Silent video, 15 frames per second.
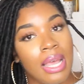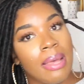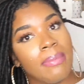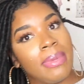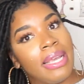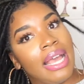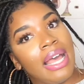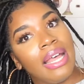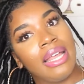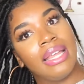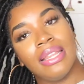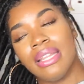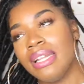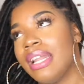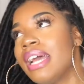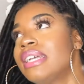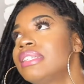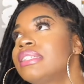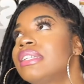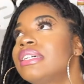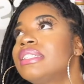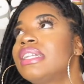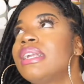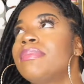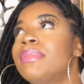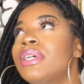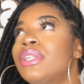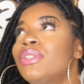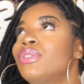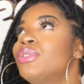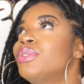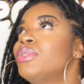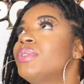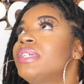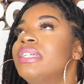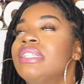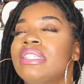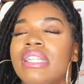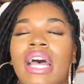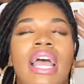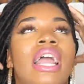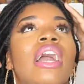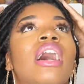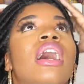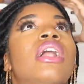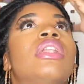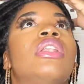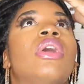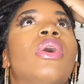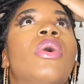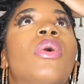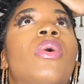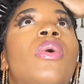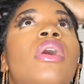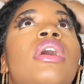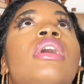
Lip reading: But yeah, the next look that I'm gonna do is like a low